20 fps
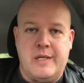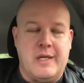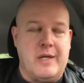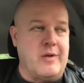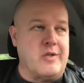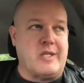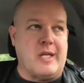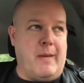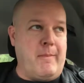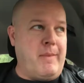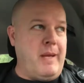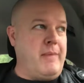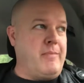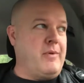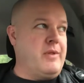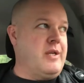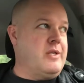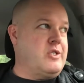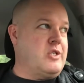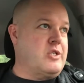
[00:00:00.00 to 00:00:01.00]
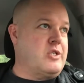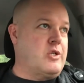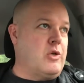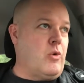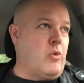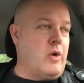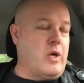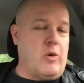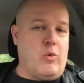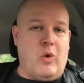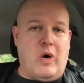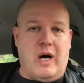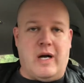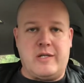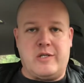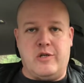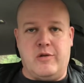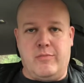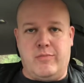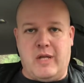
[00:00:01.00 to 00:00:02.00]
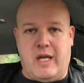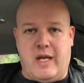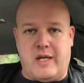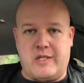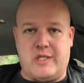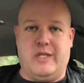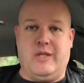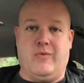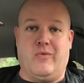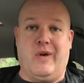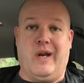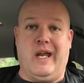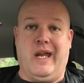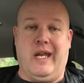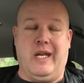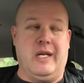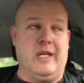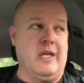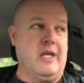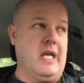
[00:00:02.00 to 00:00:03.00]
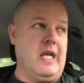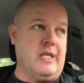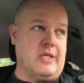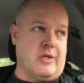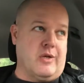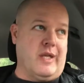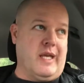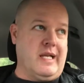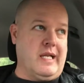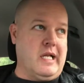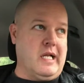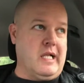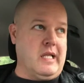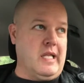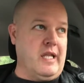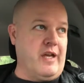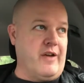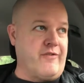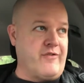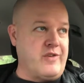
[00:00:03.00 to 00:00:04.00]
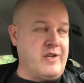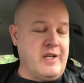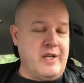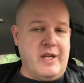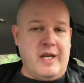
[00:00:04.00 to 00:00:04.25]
There's some people that just don't want to walk 2 blocks in the rain, and so they get a Lyft.